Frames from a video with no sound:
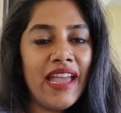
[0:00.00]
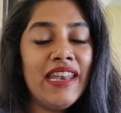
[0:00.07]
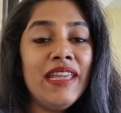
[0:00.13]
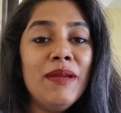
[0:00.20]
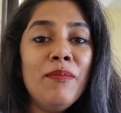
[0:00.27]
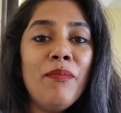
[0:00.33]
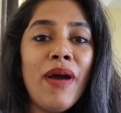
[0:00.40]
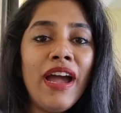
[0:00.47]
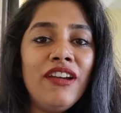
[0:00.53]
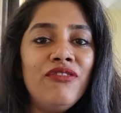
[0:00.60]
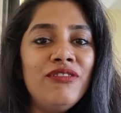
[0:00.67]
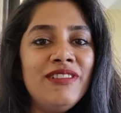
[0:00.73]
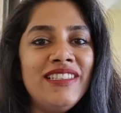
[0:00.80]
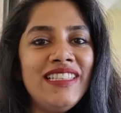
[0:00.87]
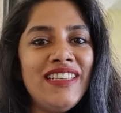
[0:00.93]
An
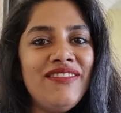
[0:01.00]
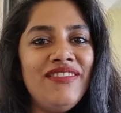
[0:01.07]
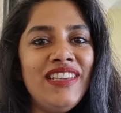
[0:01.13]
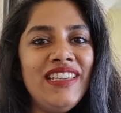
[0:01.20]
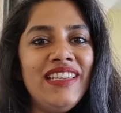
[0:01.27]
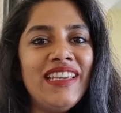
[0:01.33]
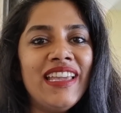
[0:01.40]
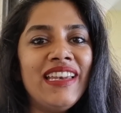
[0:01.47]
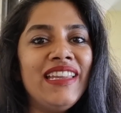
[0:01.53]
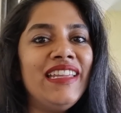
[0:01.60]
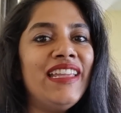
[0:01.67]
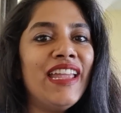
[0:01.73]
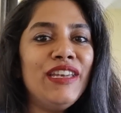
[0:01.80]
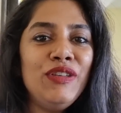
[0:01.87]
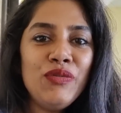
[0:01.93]
impactful CV
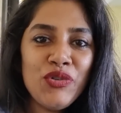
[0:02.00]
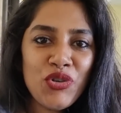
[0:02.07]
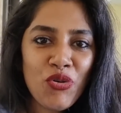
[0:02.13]
can get you